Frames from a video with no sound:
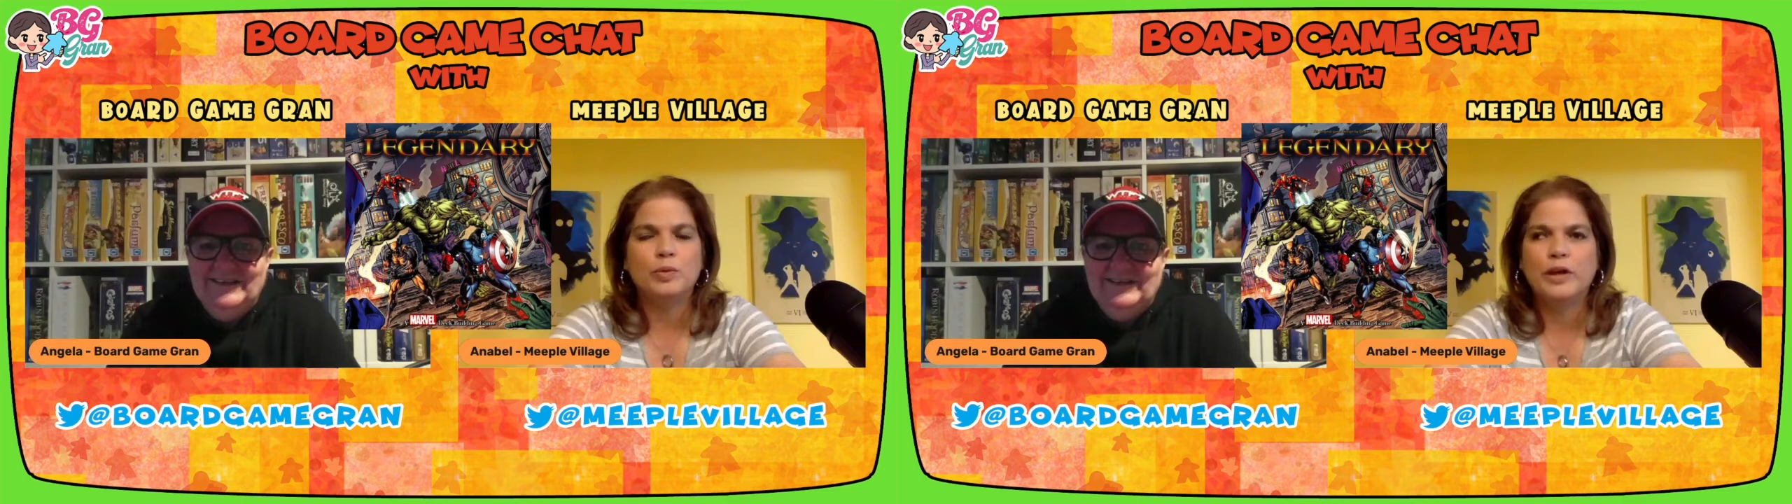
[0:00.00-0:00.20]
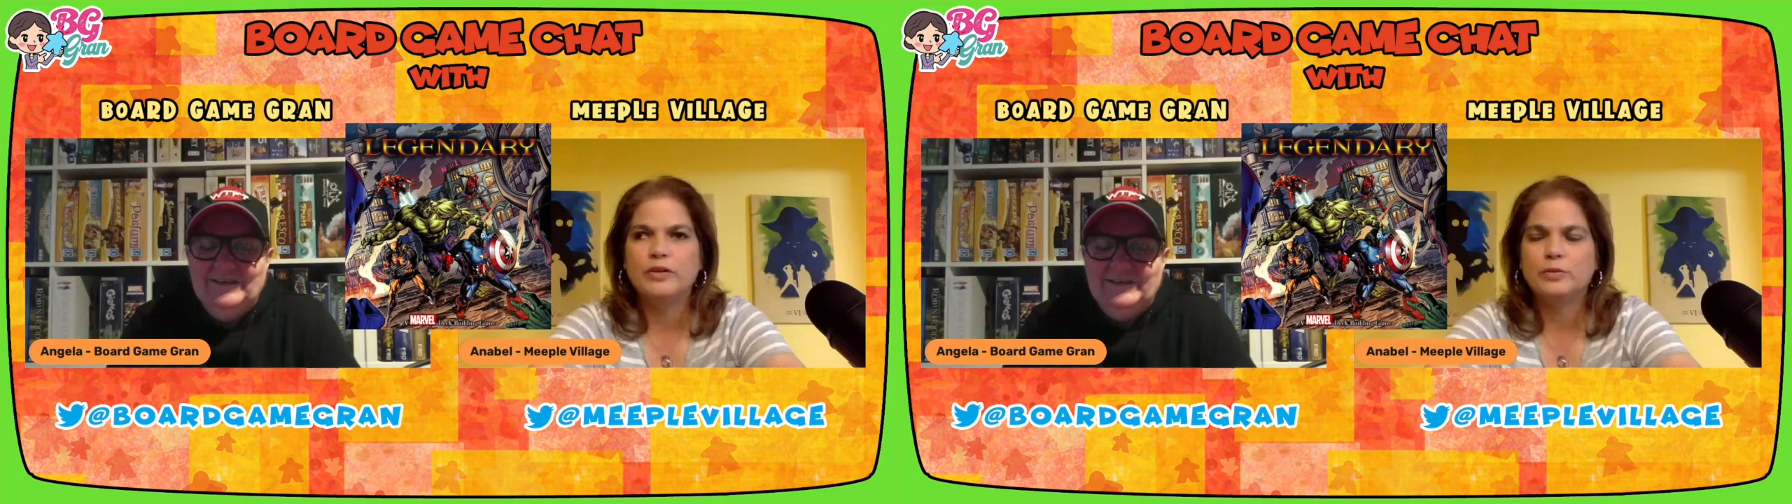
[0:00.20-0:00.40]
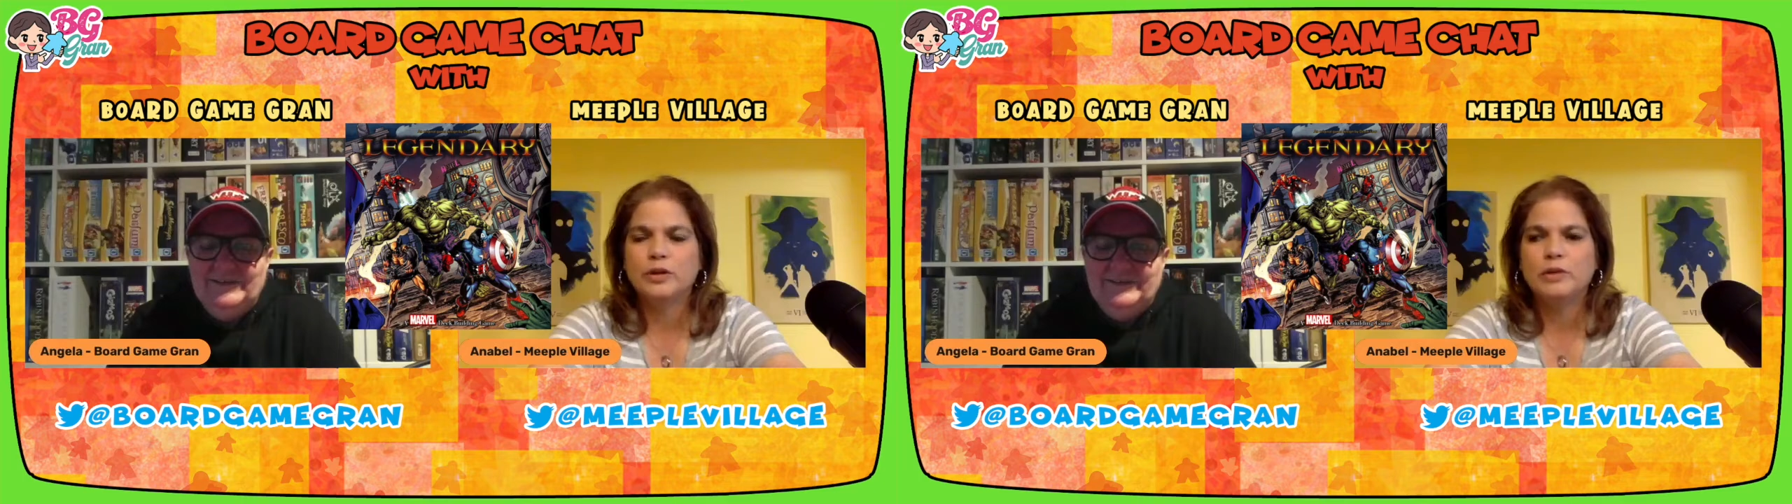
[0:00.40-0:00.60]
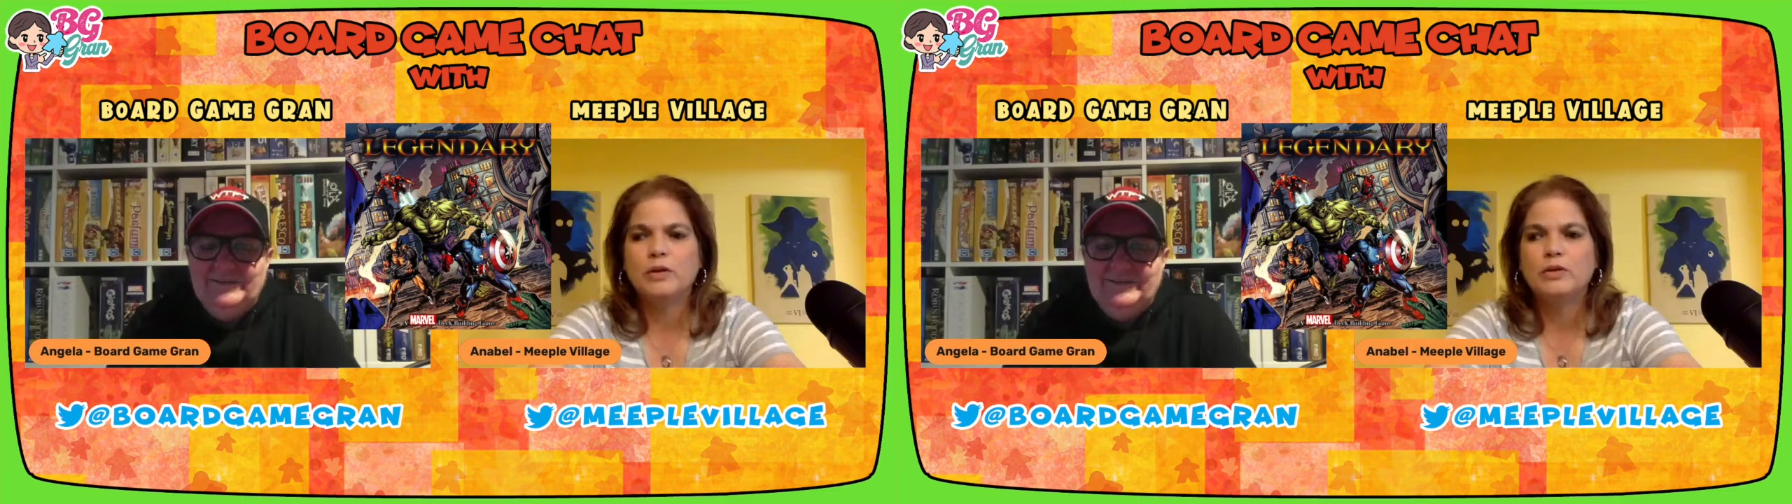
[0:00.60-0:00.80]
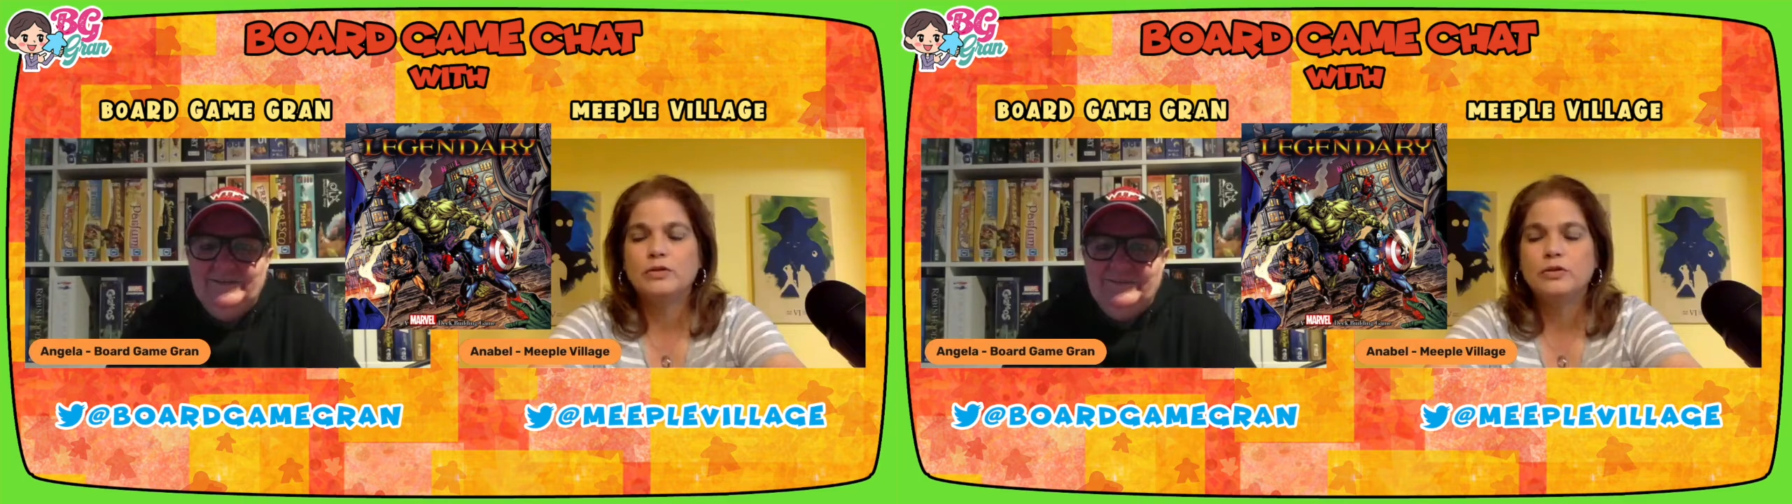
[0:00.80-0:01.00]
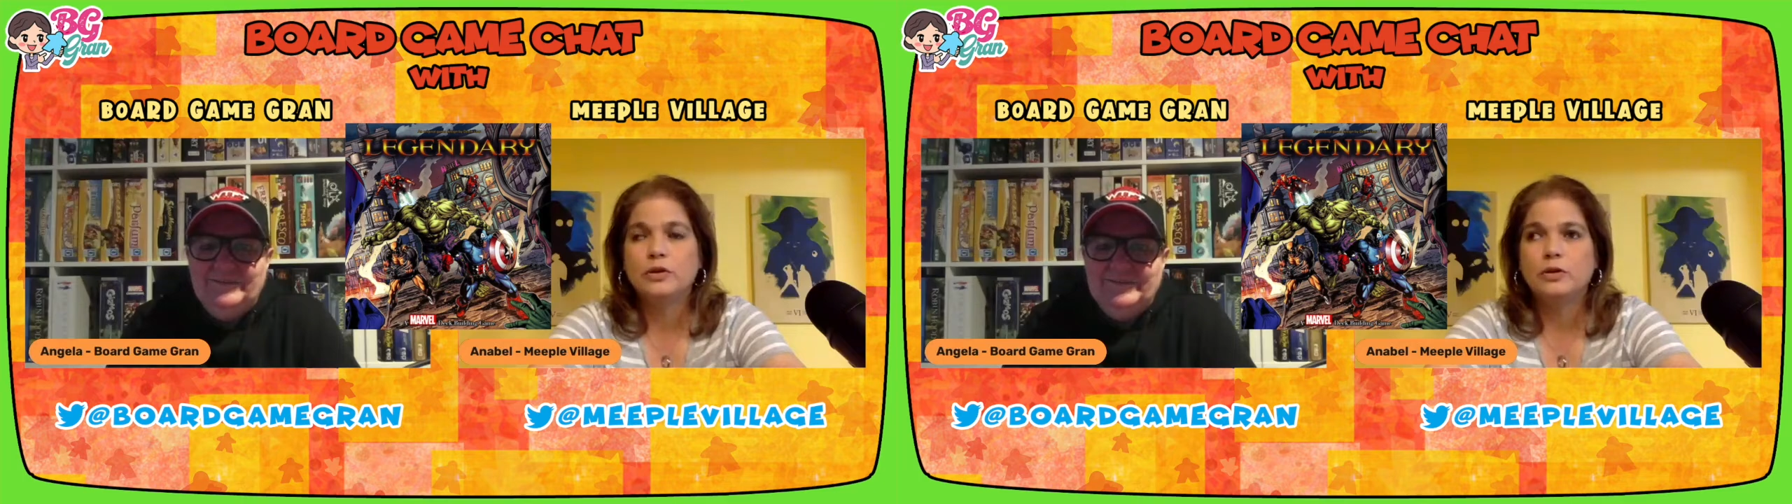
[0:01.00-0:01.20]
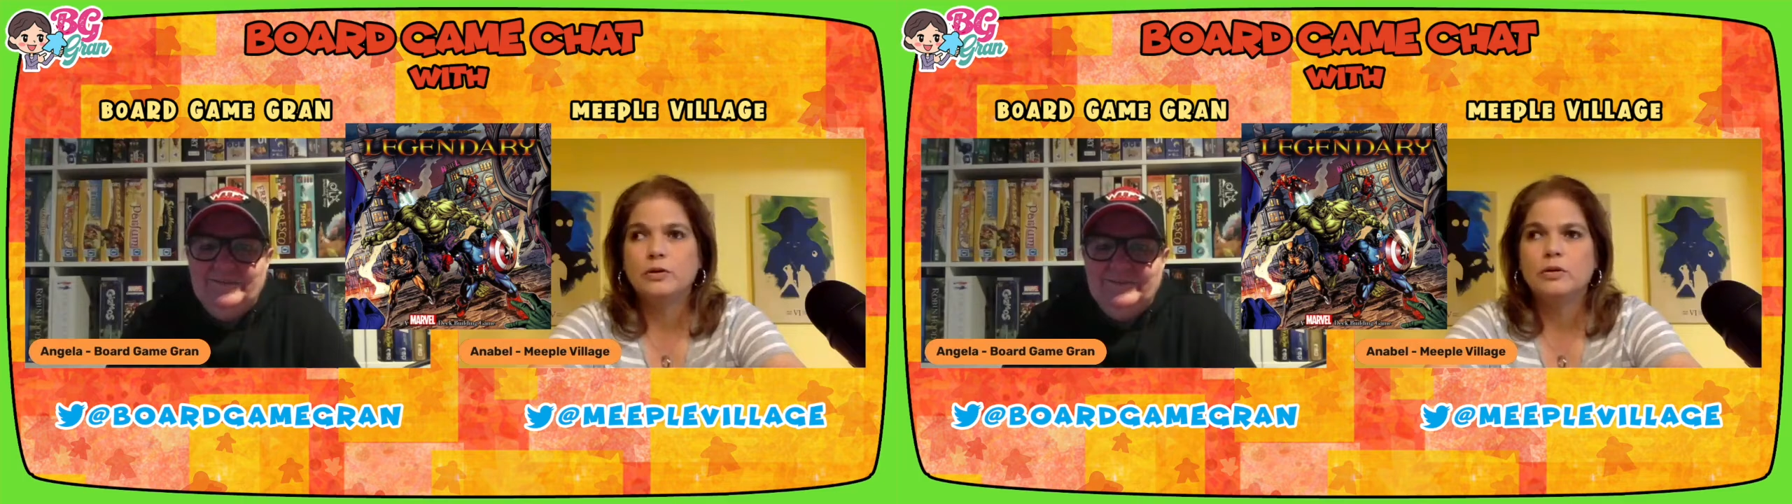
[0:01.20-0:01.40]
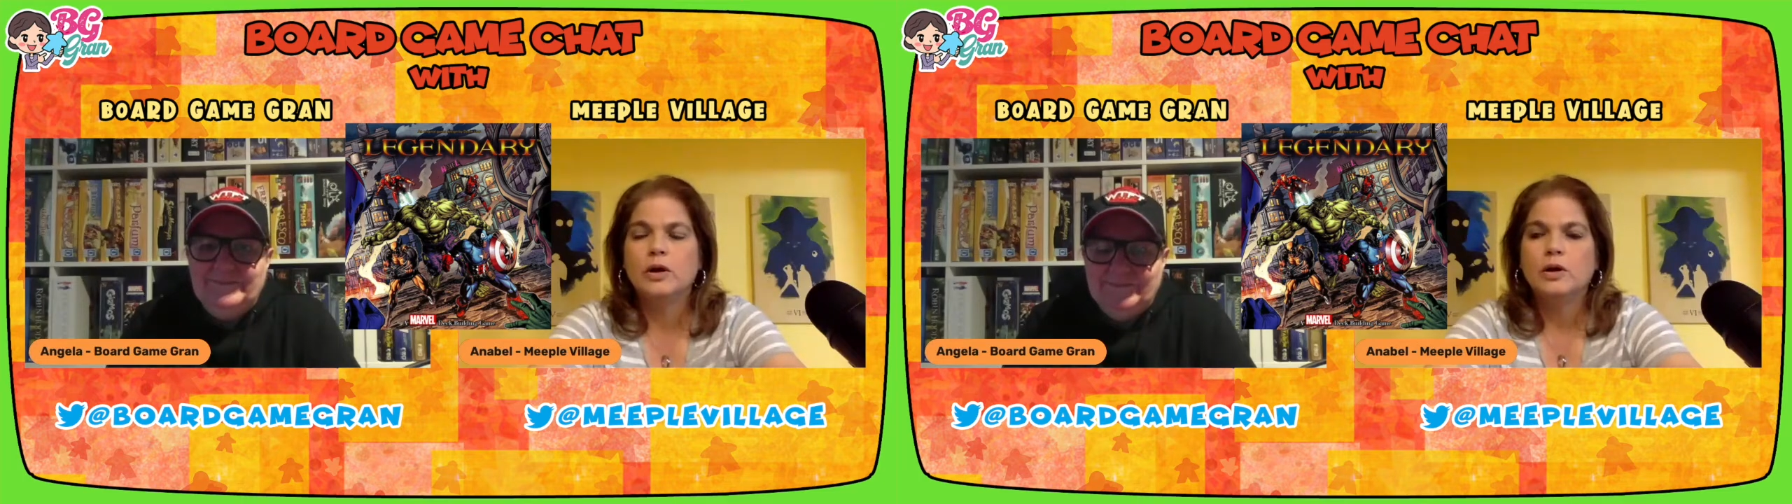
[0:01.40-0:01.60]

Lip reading: plays really well solo,